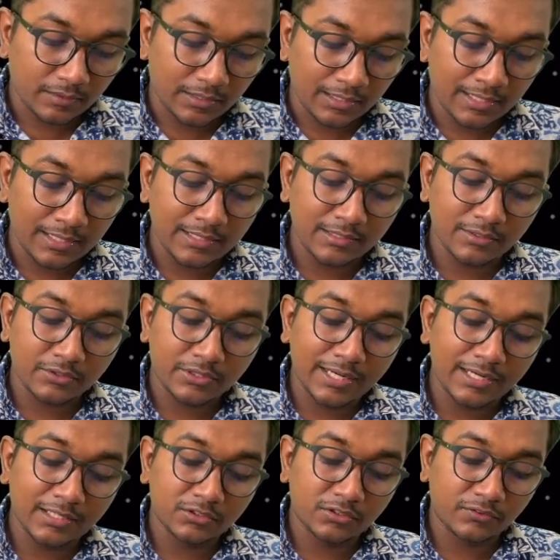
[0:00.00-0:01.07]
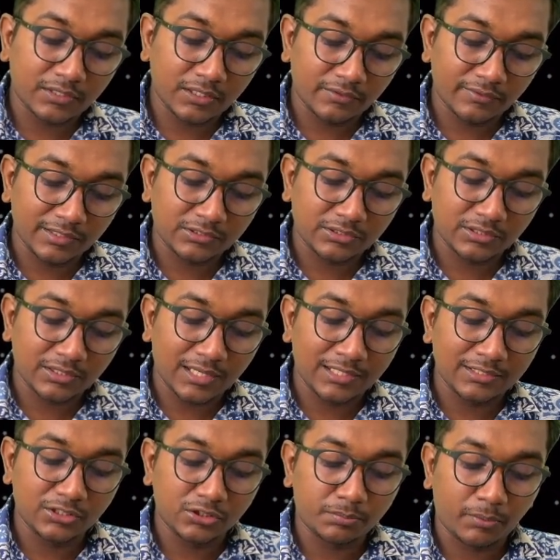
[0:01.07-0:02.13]
and radius of curvature
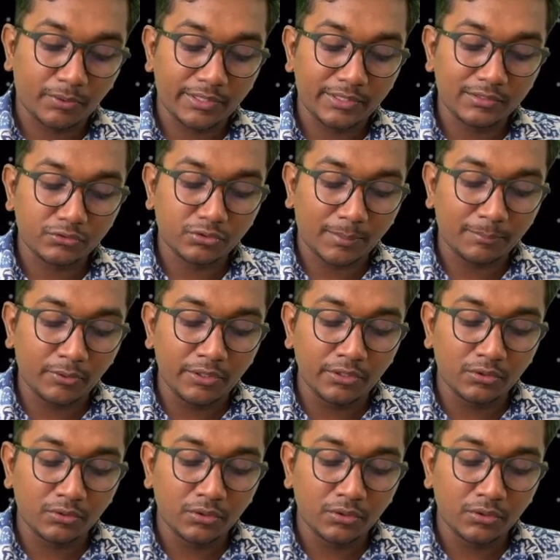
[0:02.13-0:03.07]
at this point. So I'm trying